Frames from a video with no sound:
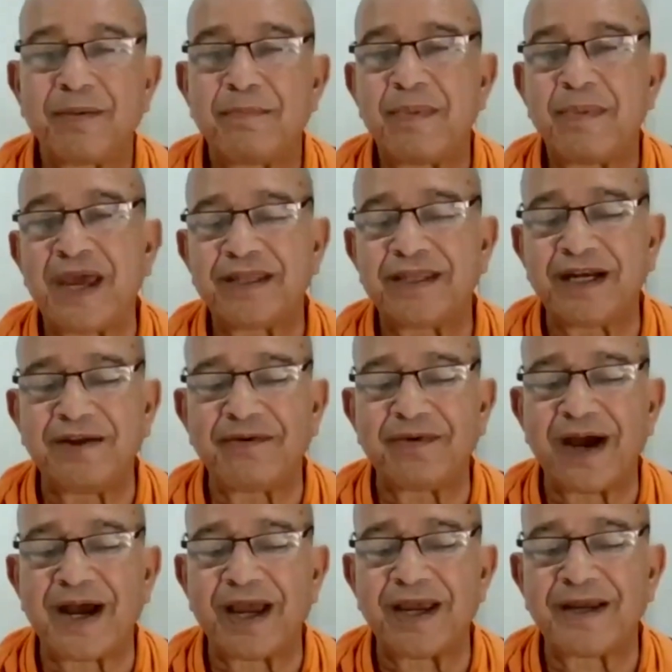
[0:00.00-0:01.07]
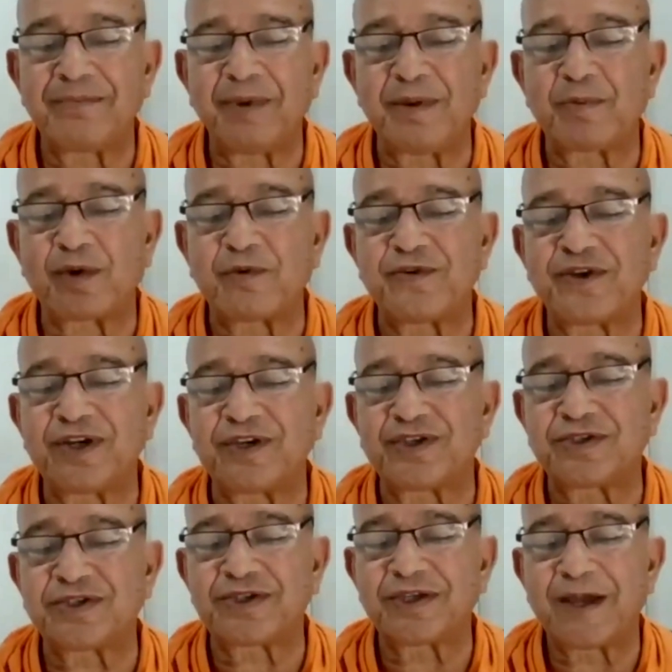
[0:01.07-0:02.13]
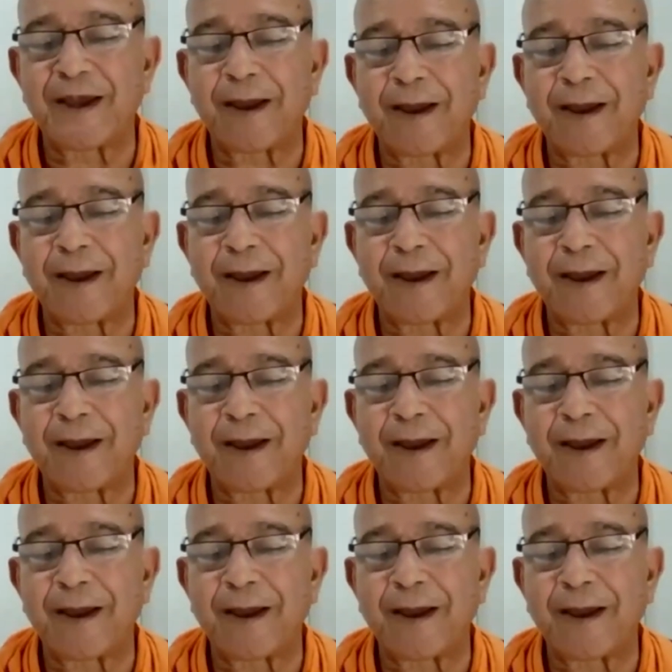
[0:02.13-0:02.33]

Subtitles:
May the divine be propitious,